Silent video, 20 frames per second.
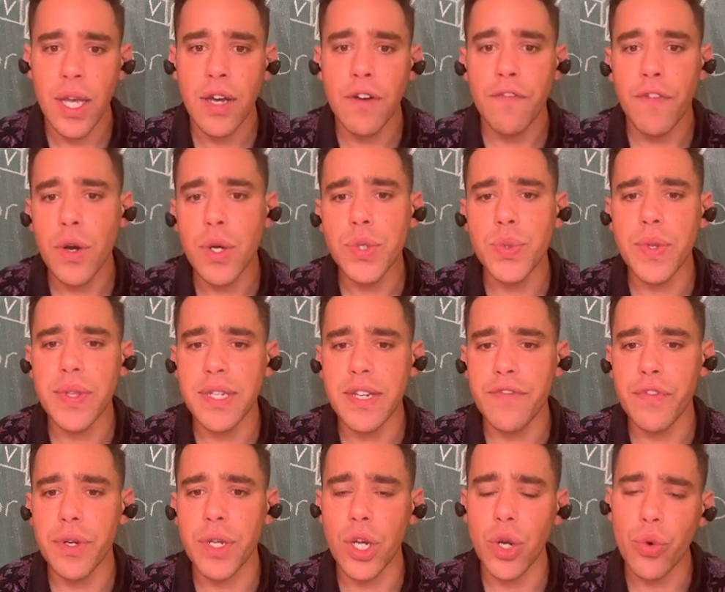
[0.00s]
folks with
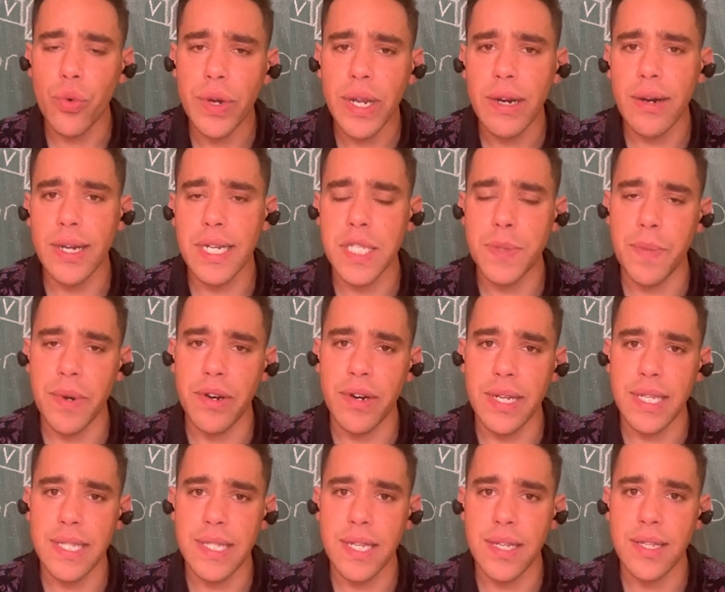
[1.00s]
different career
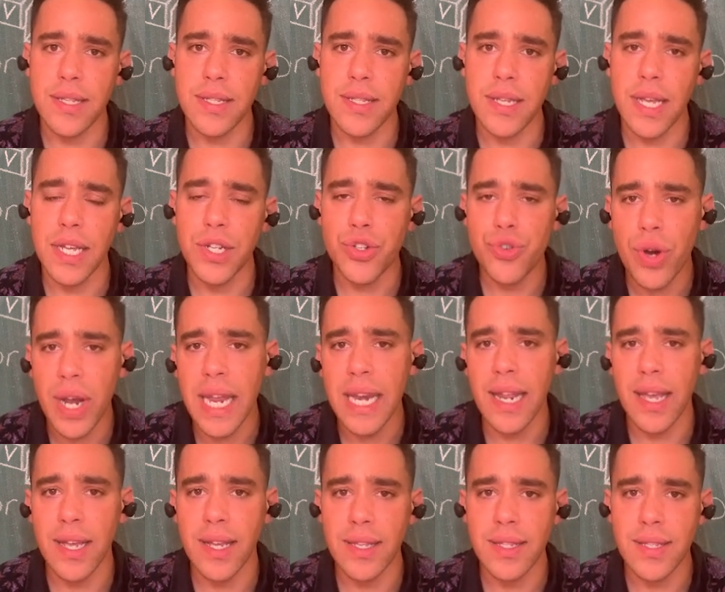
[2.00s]
experiences and
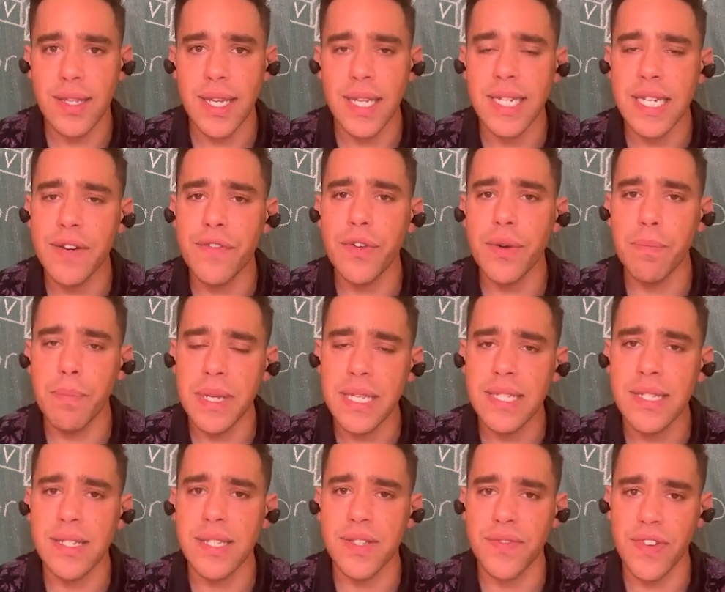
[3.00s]
trainings in different
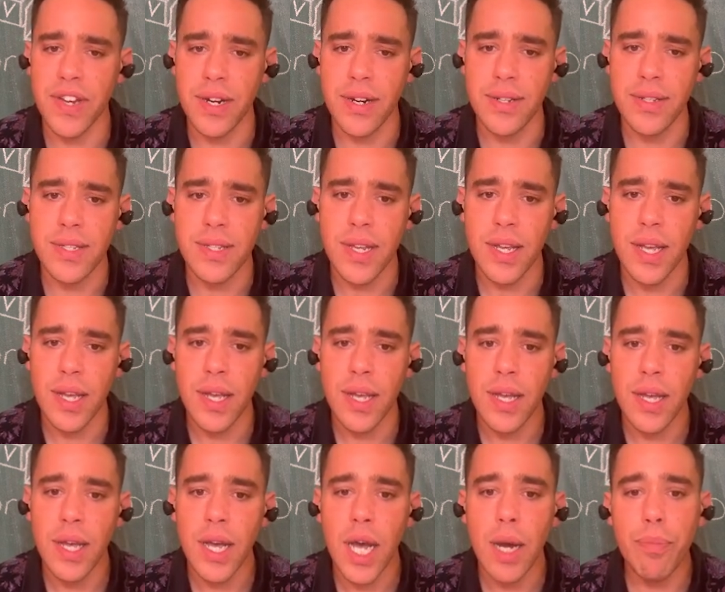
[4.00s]
business spheres
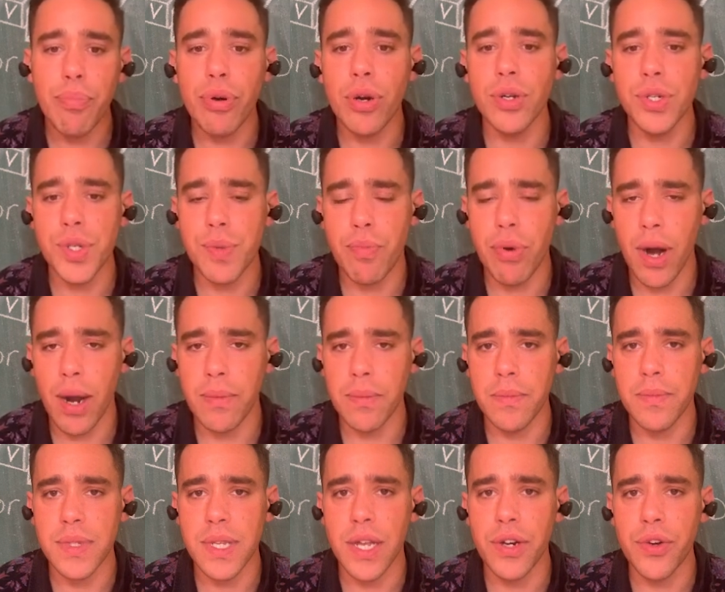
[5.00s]
approach
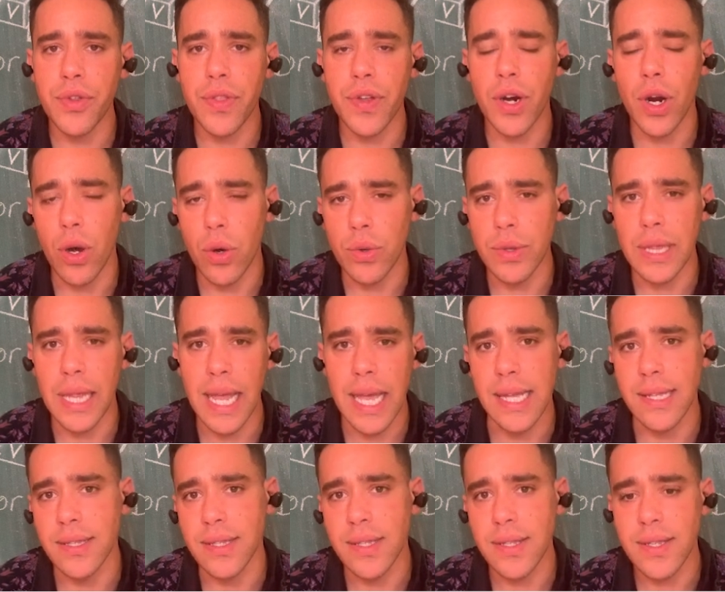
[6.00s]
problems under their own
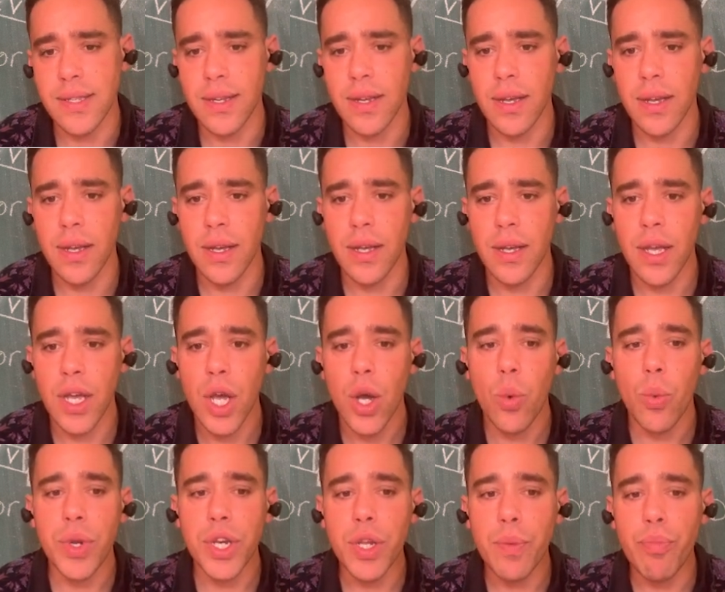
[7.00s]
lens.
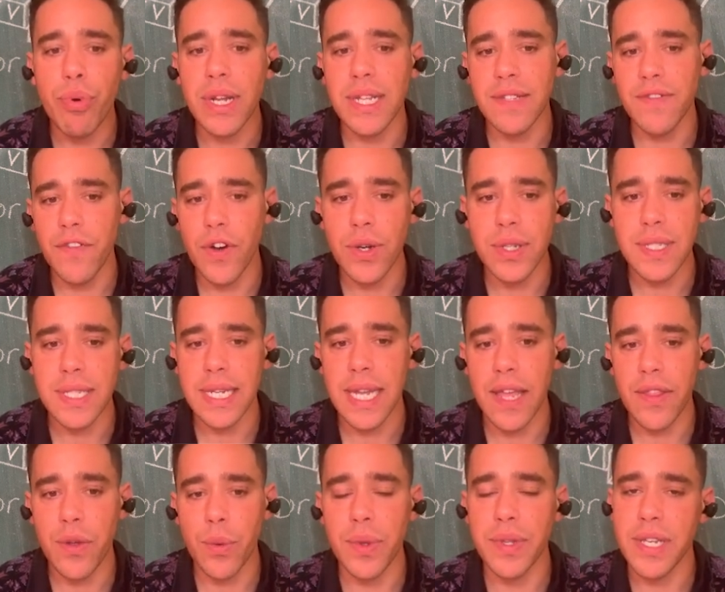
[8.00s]
When you bring folks
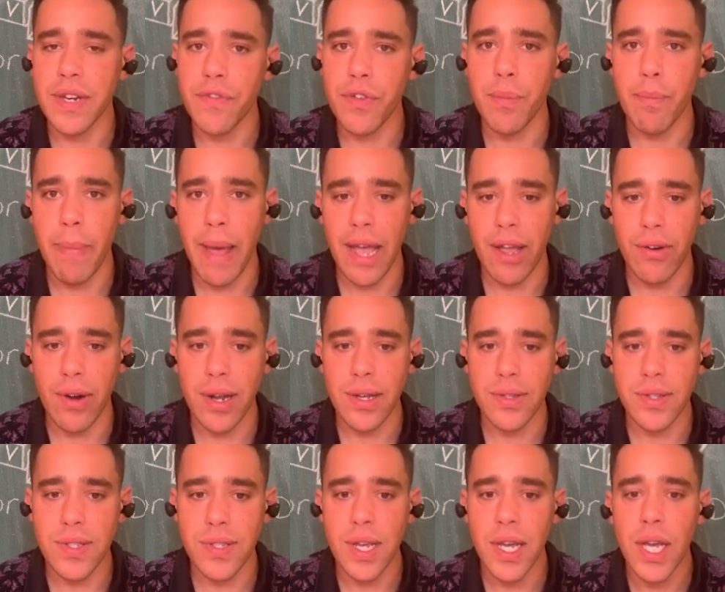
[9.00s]
together with different
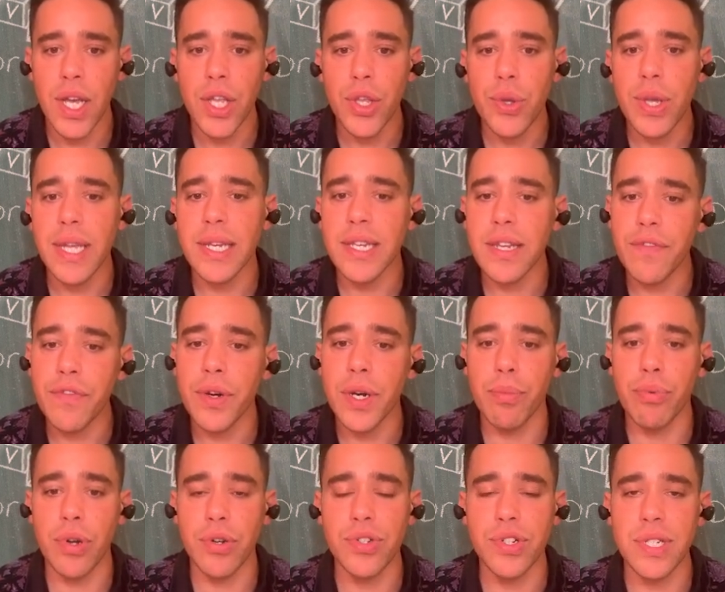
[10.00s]
backgrounds, you get different
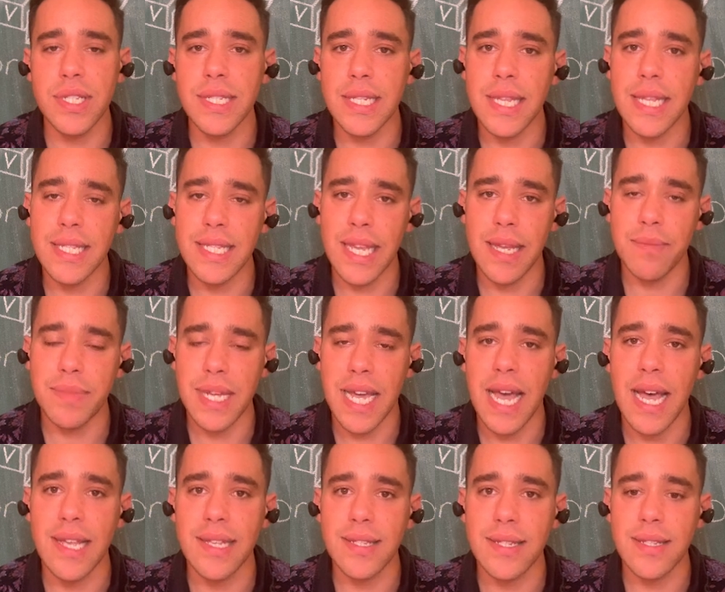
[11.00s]
approaches to the same
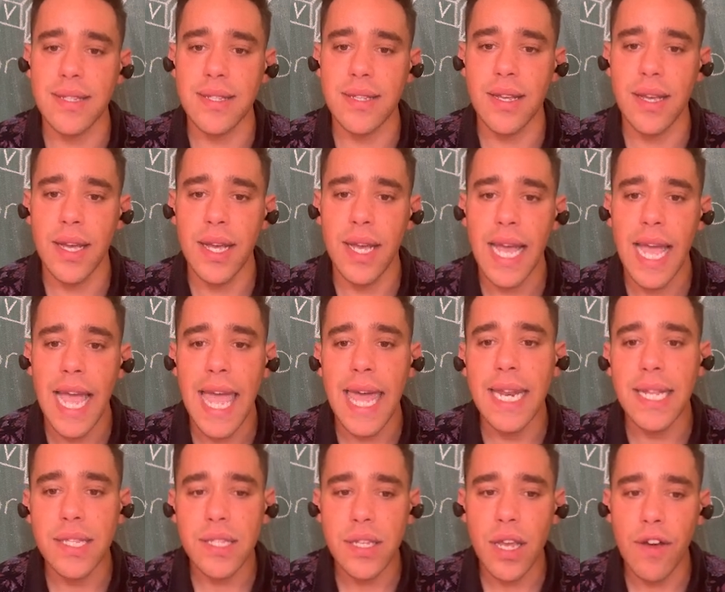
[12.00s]
tasks. And
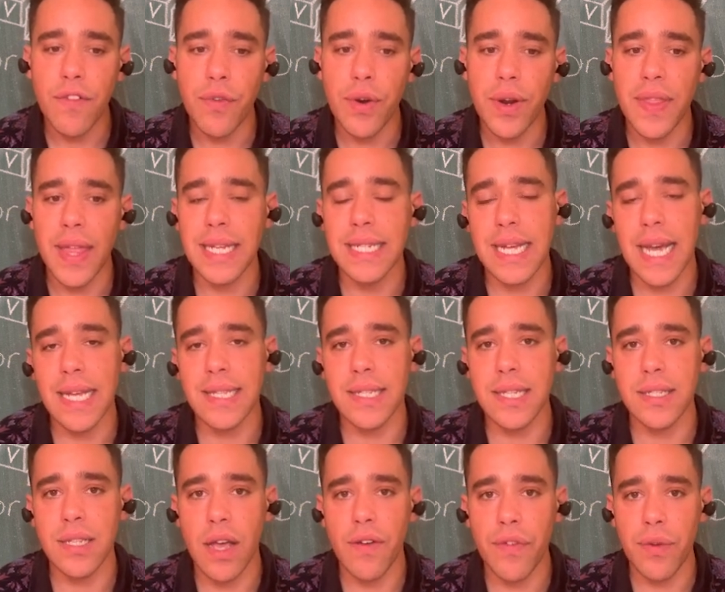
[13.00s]
in software, that task
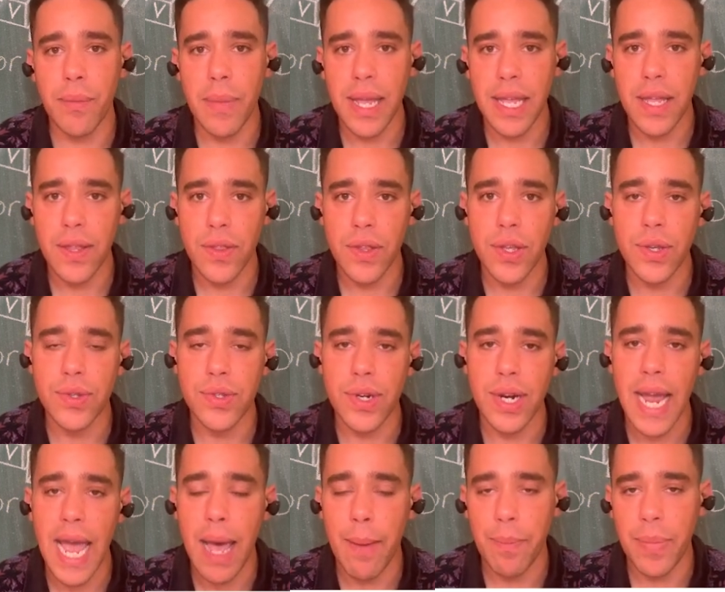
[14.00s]
is often making the user
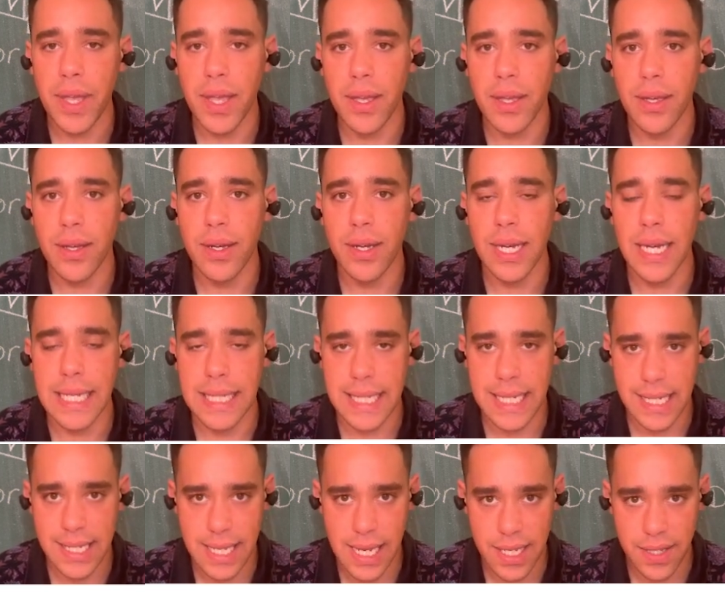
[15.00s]
happy and
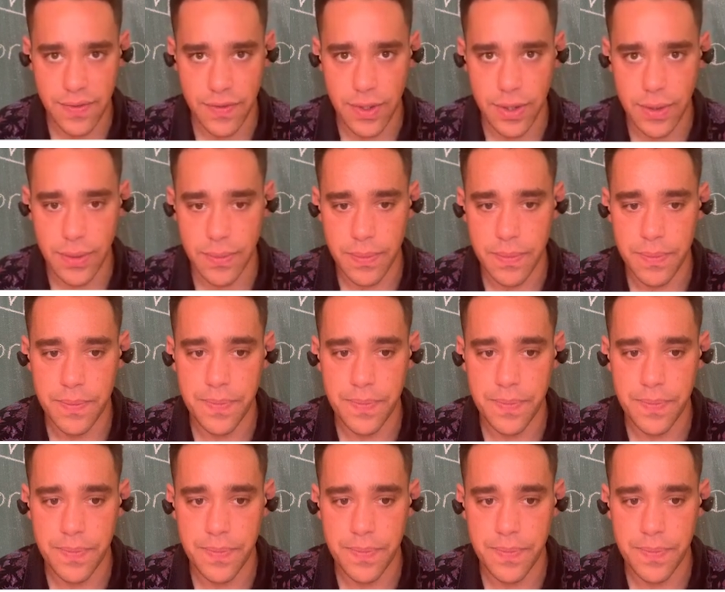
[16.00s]
successful.